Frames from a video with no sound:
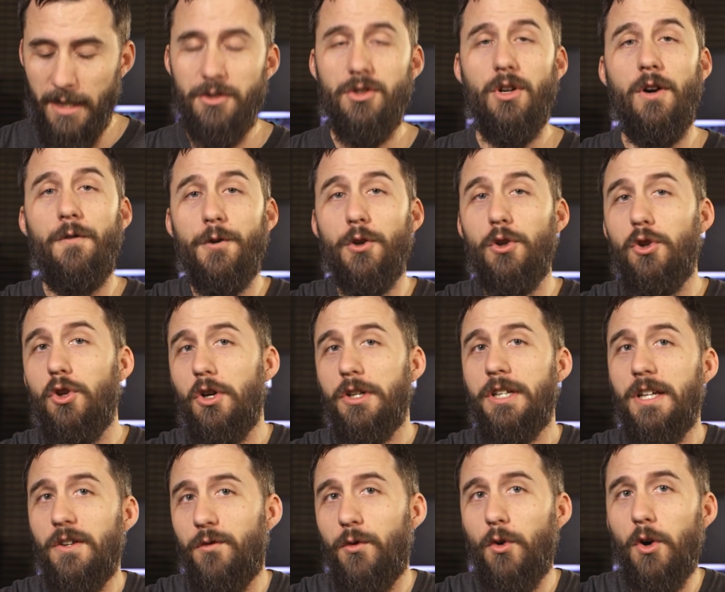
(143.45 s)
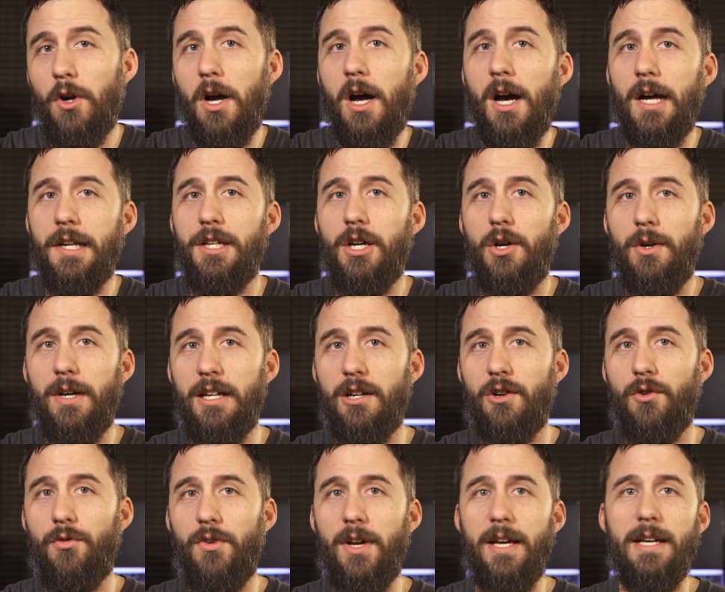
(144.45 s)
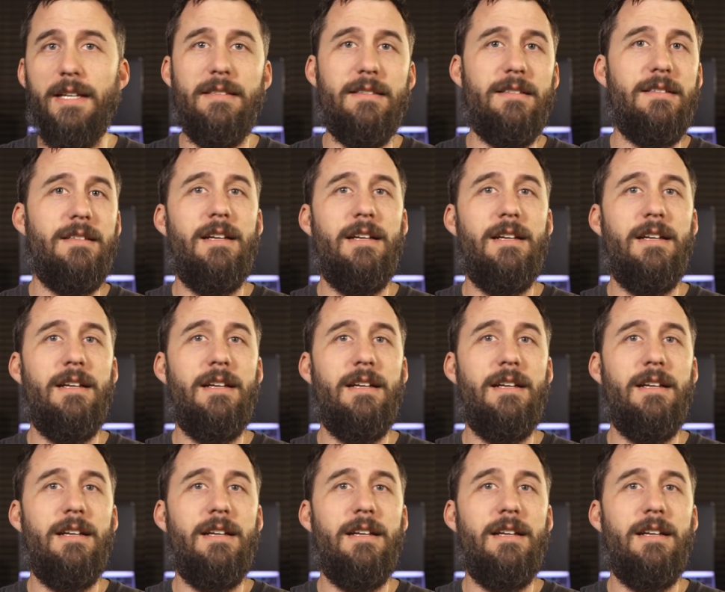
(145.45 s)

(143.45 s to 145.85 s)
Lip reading: So if you're looking for an audio interface,